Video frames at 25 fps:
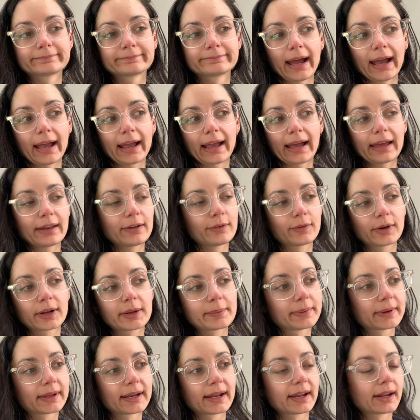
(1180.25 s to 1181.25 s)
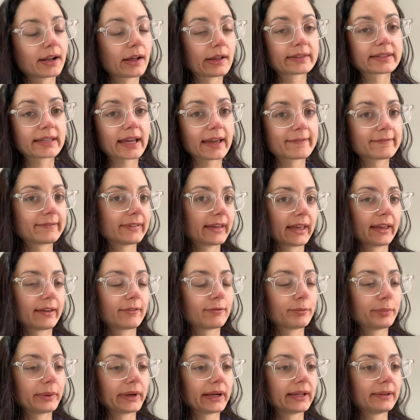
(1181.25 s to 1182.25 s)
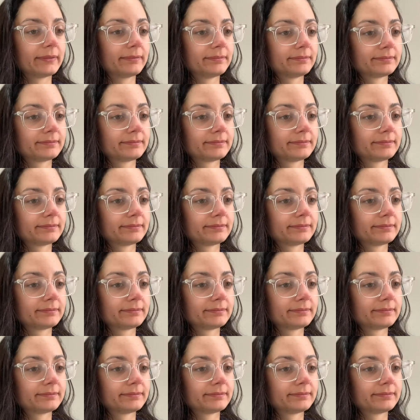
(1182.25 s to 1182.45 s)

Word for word: I kind of want to put it an all-time fave but